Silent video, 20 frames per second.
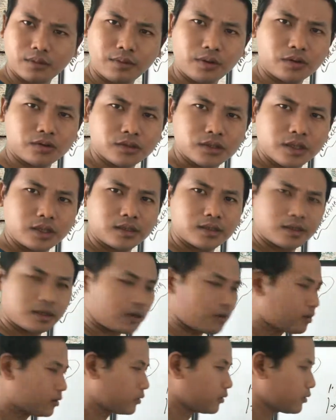musics
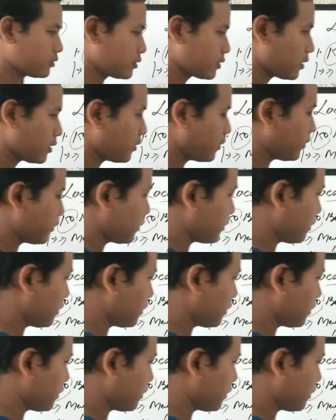and all those stuff.